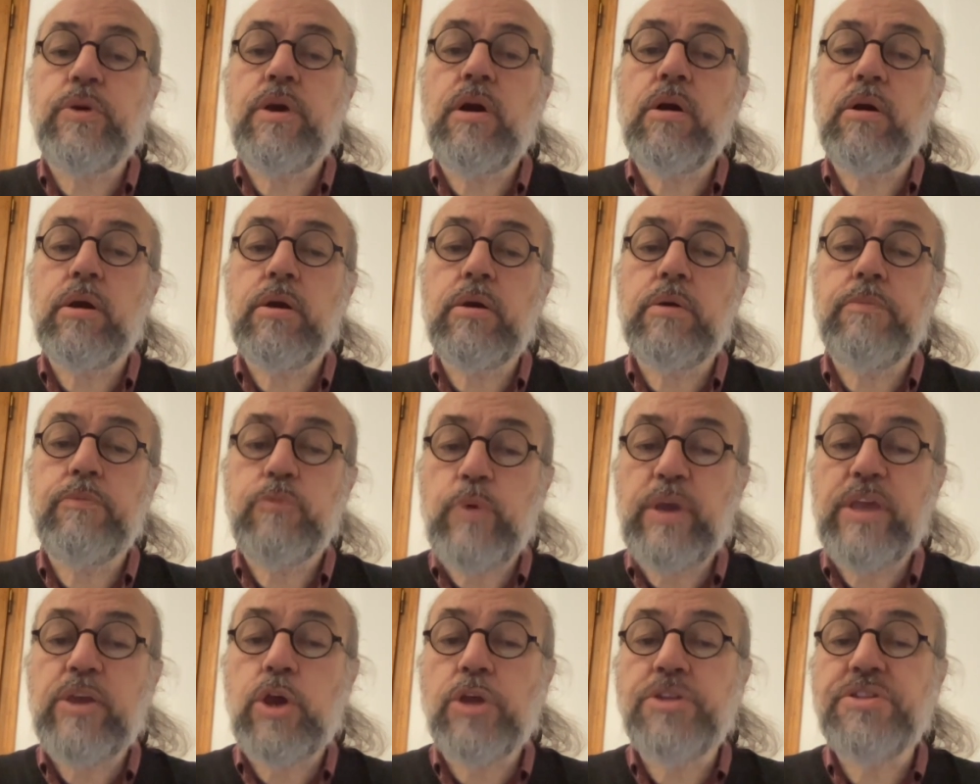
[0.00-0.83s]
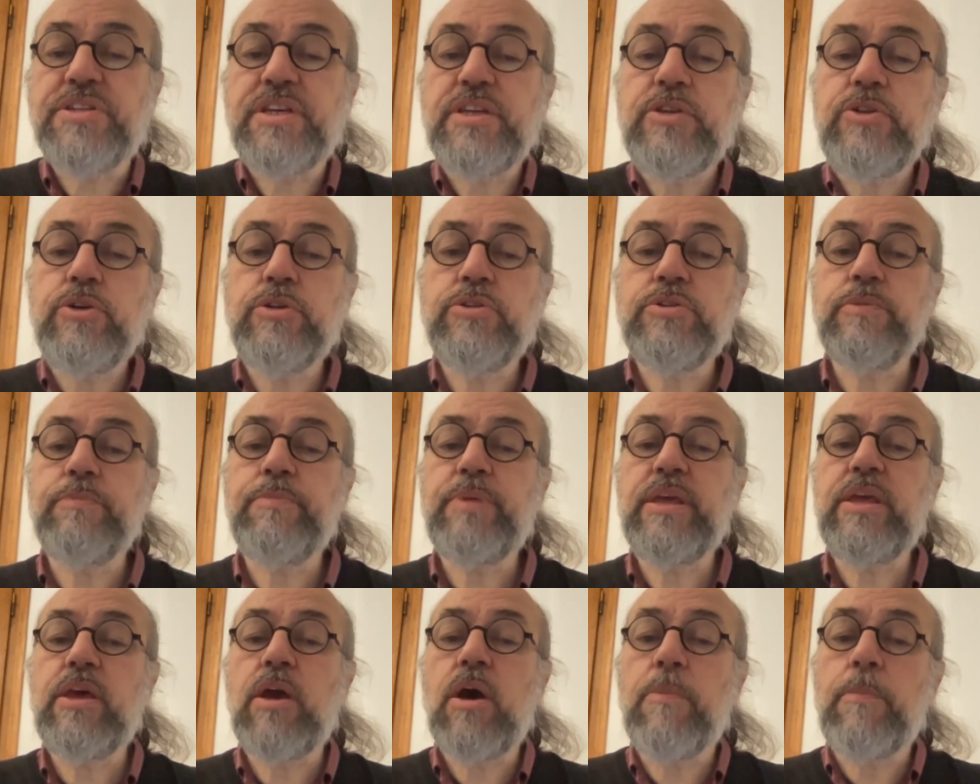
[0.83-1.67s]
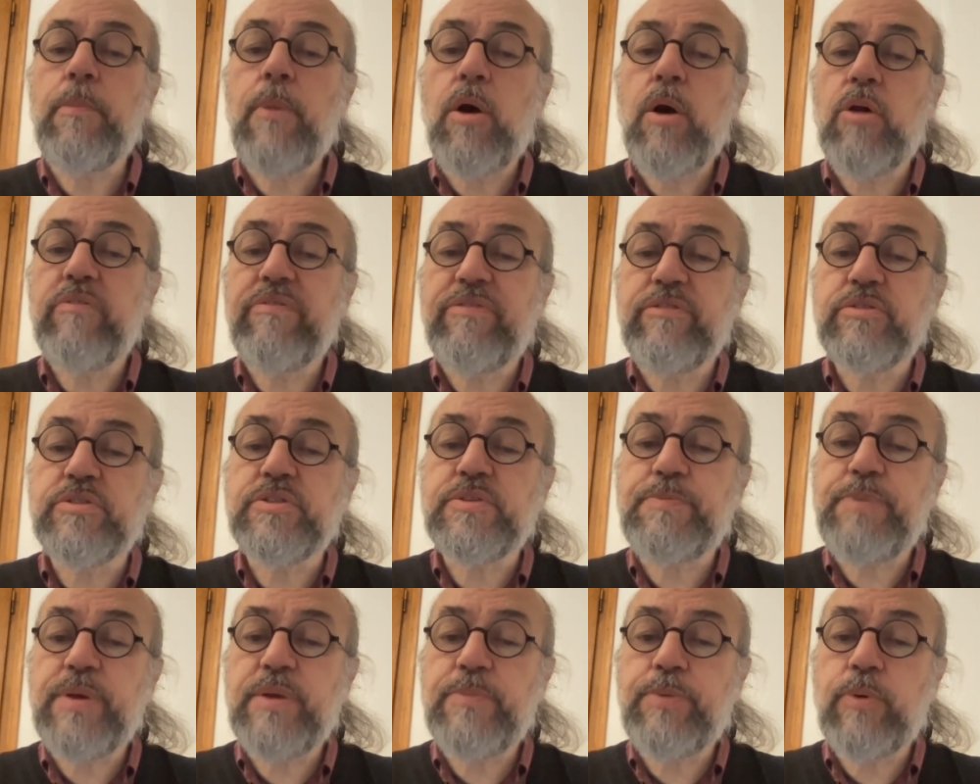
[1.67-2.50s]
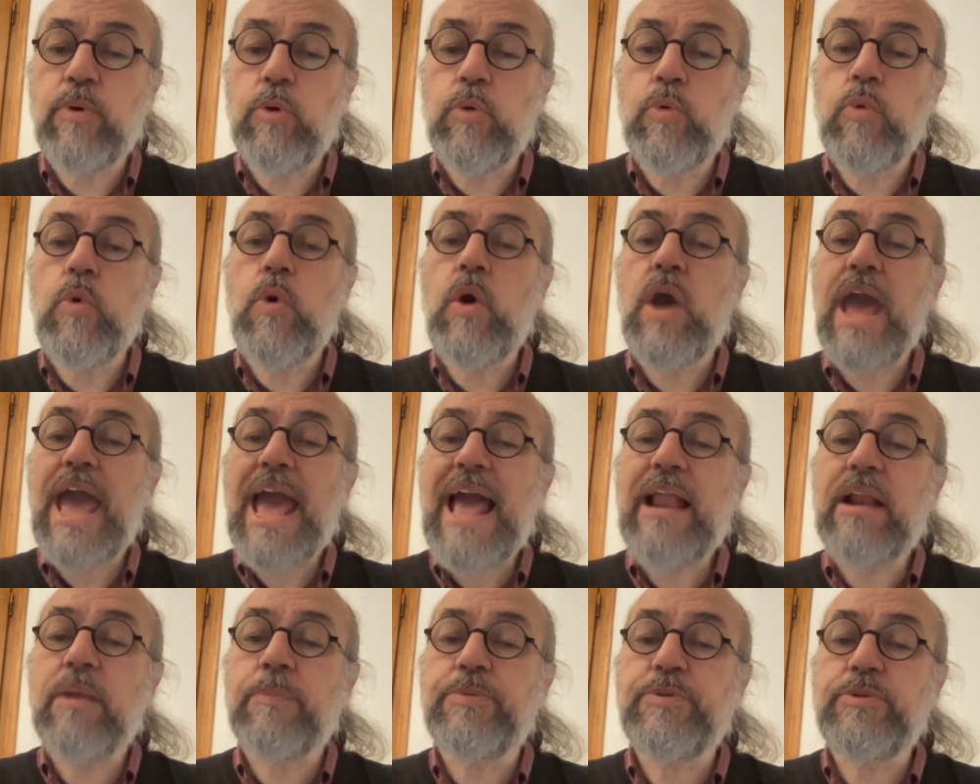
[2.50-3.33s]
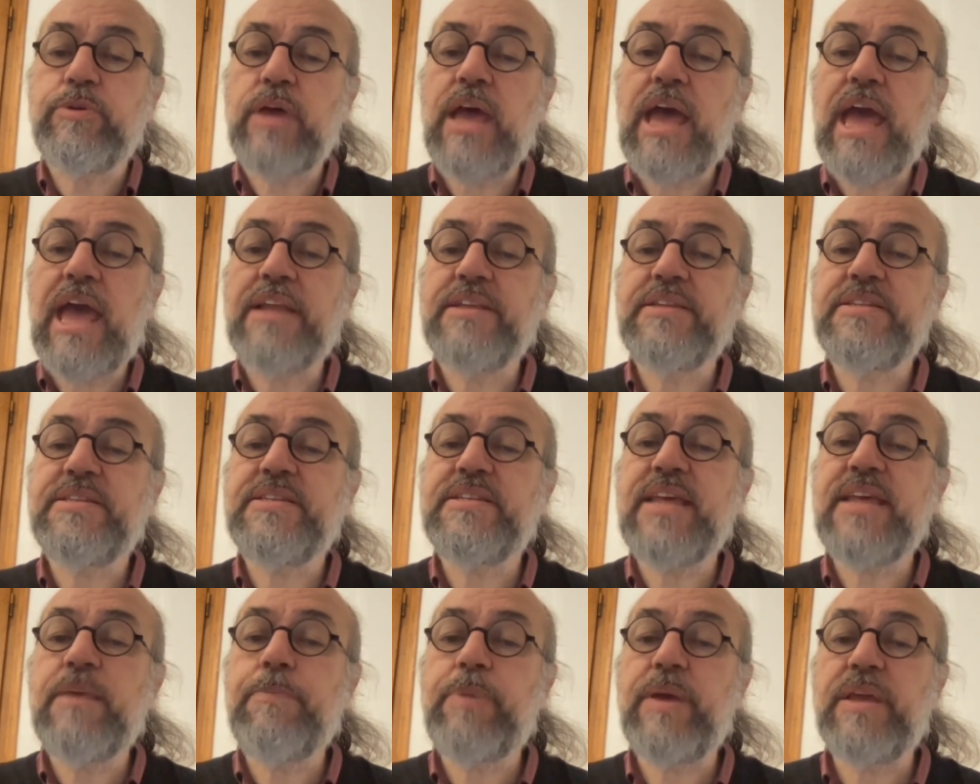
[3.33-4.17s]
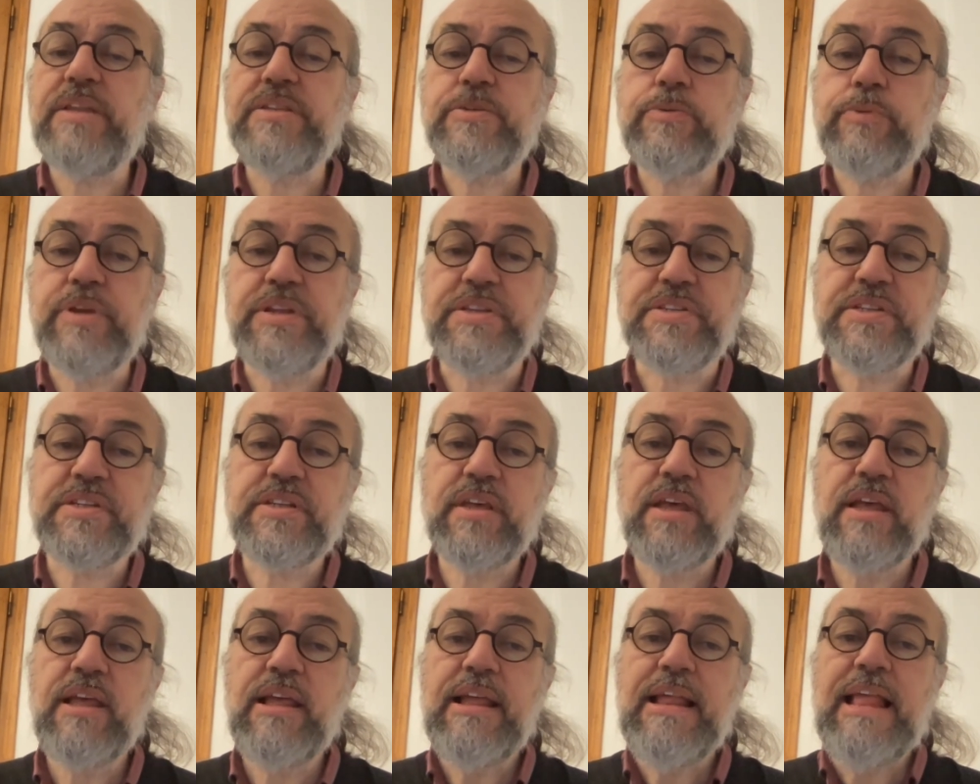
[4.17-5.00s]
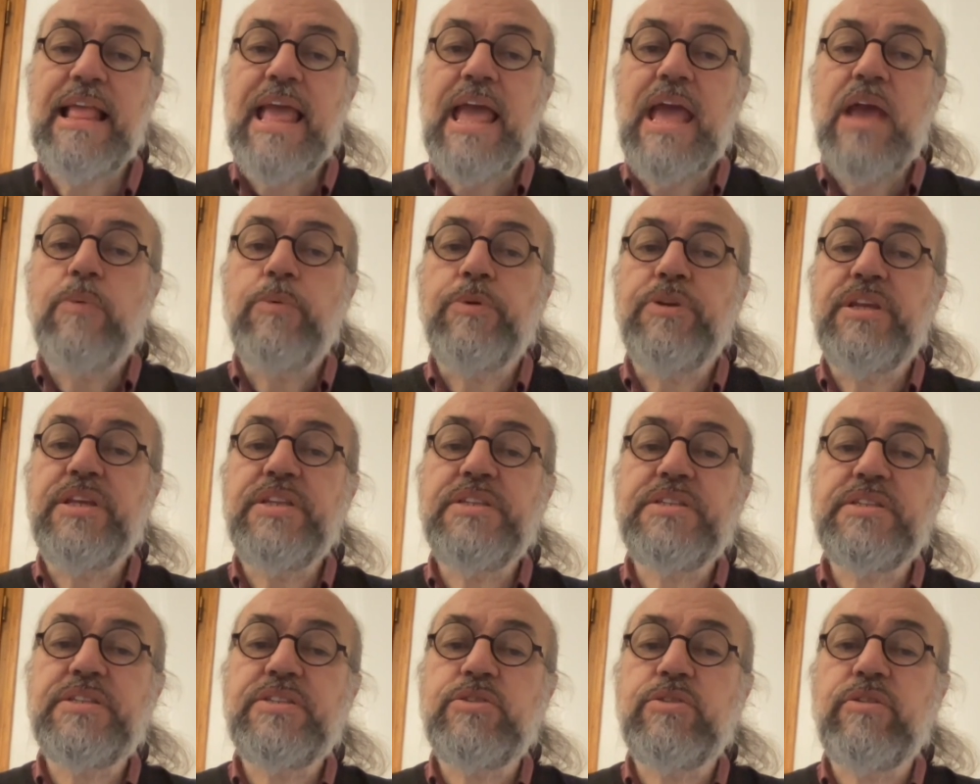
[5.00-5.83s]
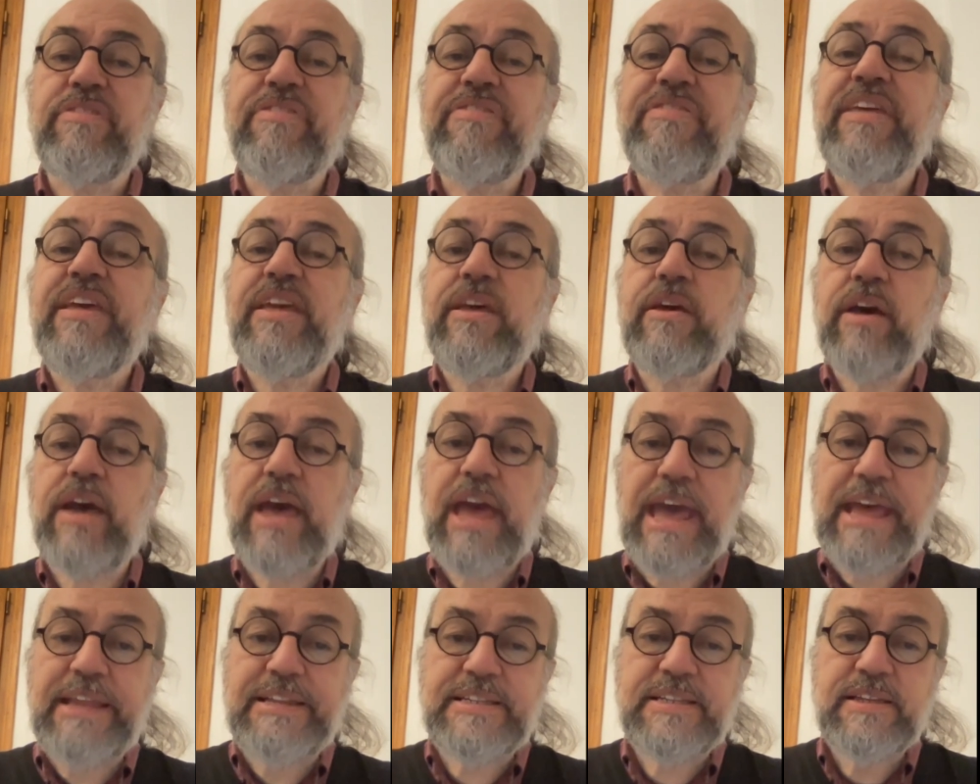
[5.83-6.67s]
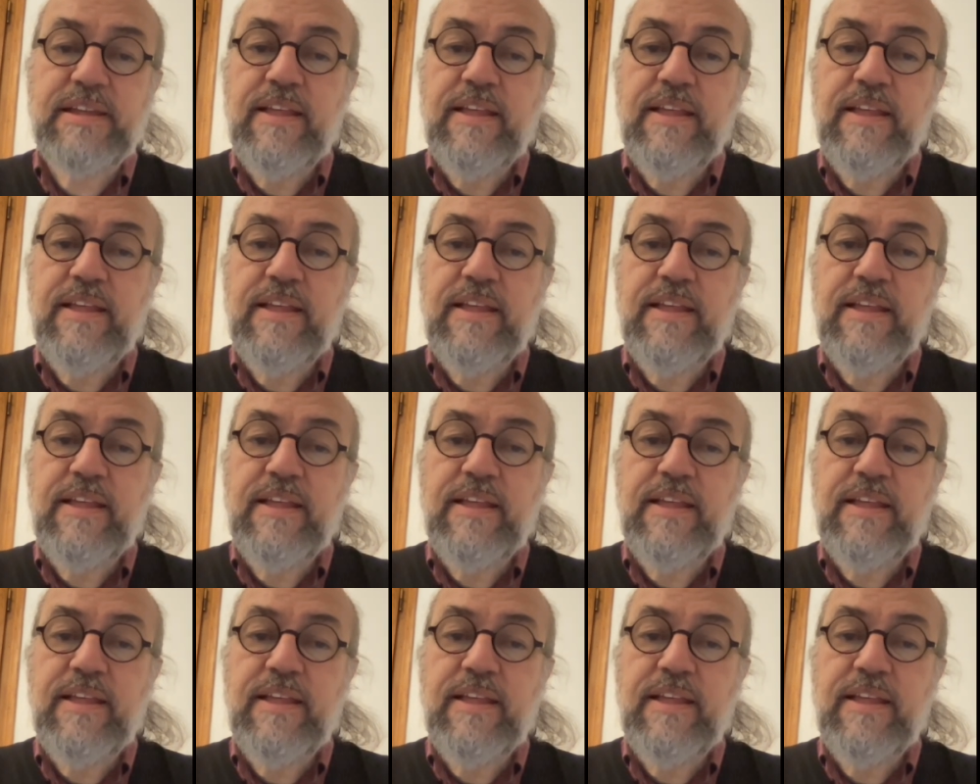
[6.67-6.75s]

are, we continue to be among those people who help to anticipate risk. We need to think ahead.